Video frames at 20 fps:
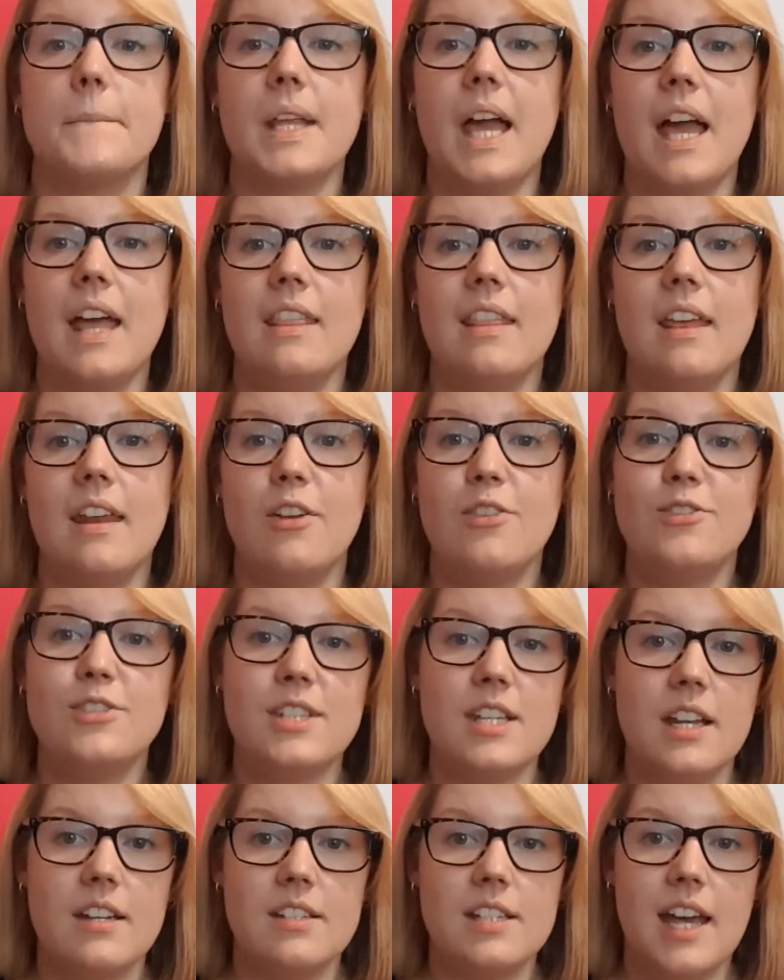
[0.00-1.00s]
and then on
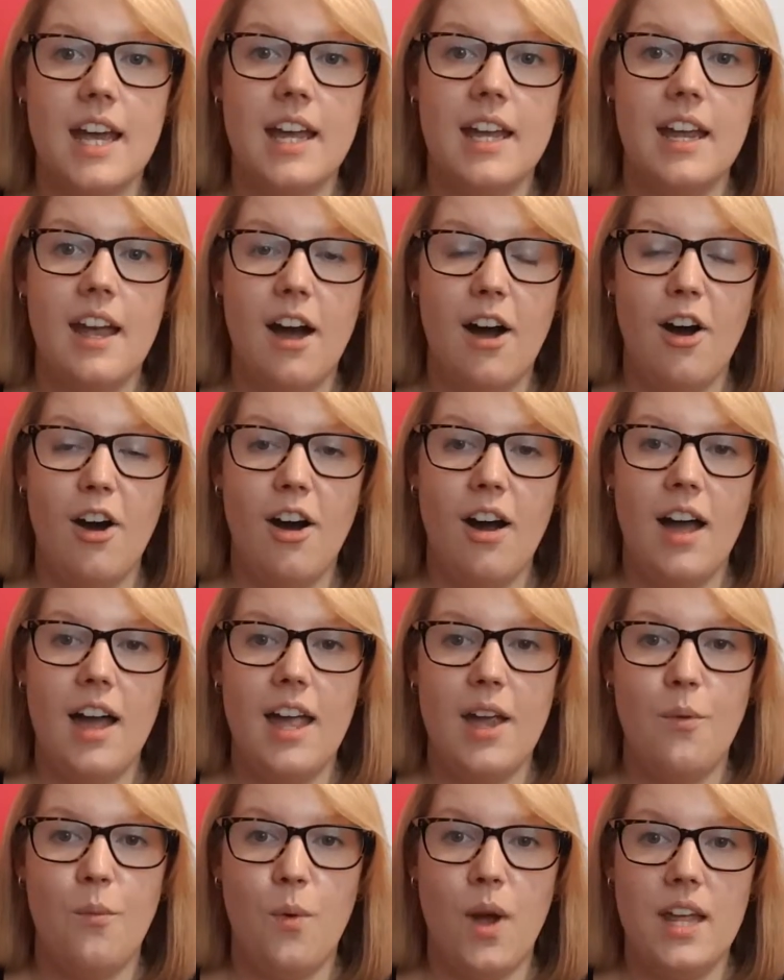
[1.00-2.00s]
Sunday
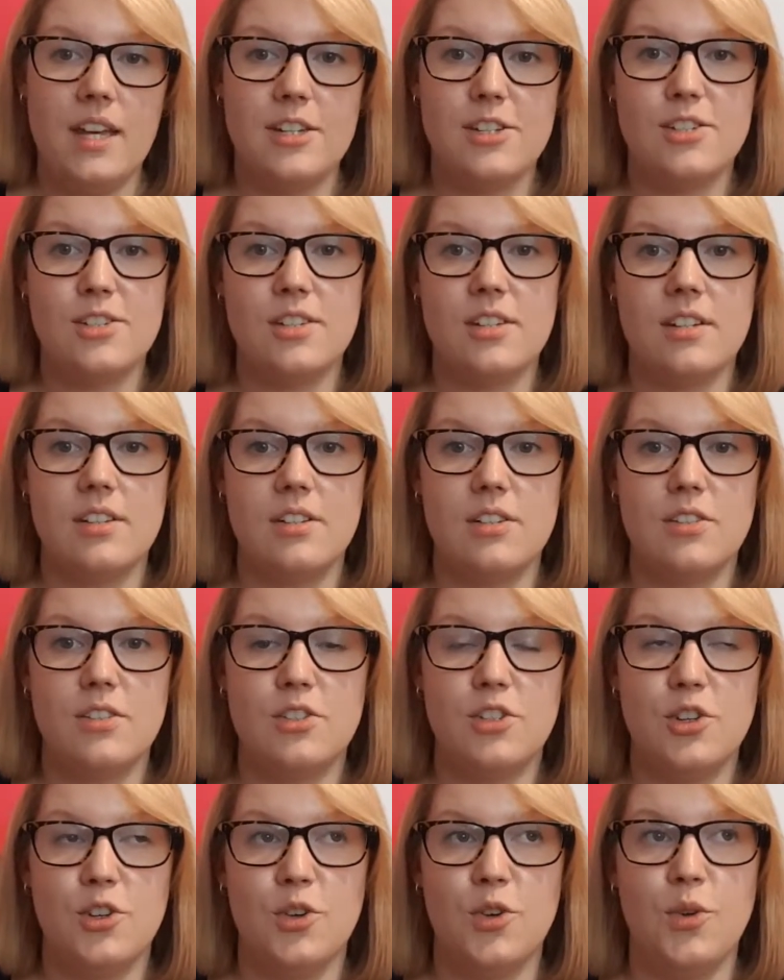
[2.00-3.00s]
I went
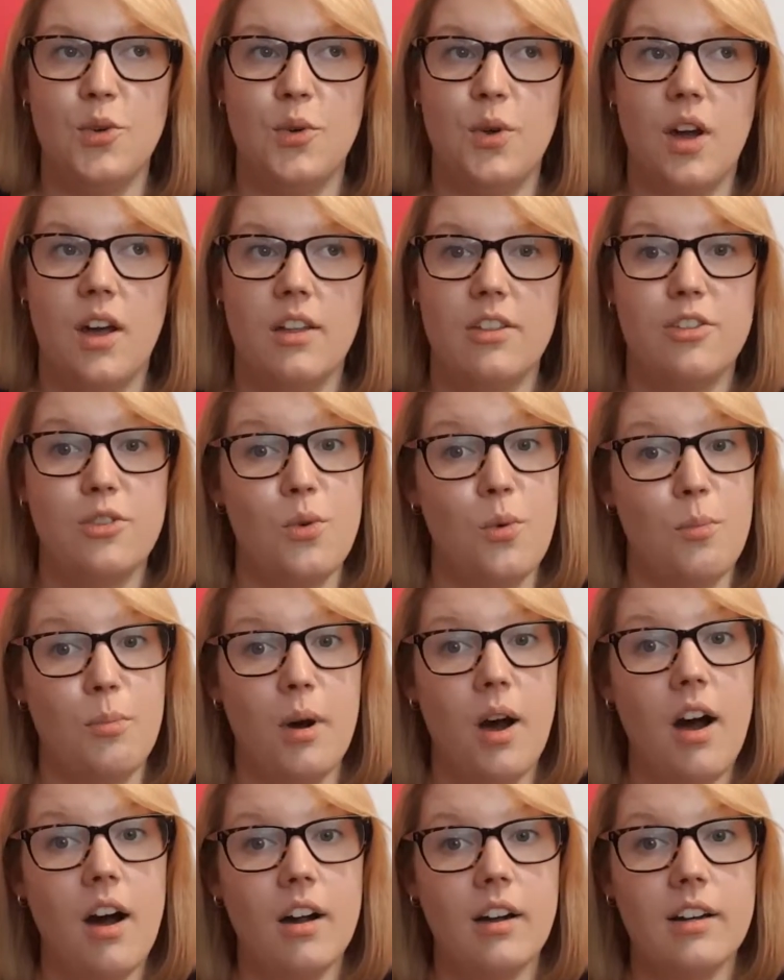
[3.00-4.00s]
to Thorpe
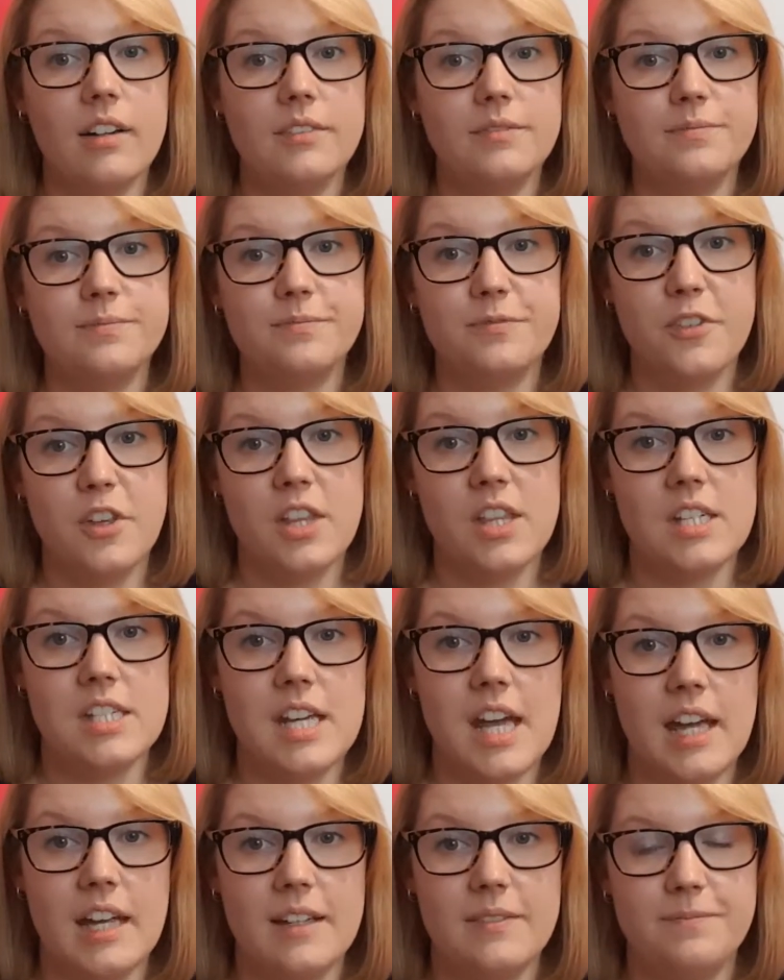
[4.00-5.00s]
Park for the
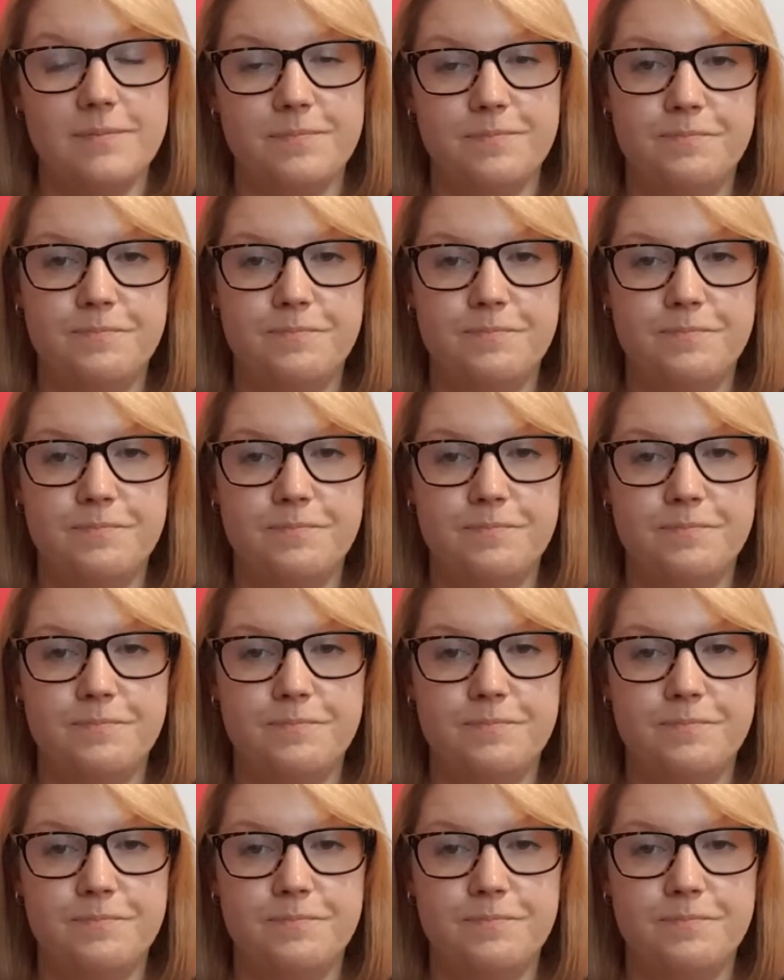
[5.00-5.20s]
day.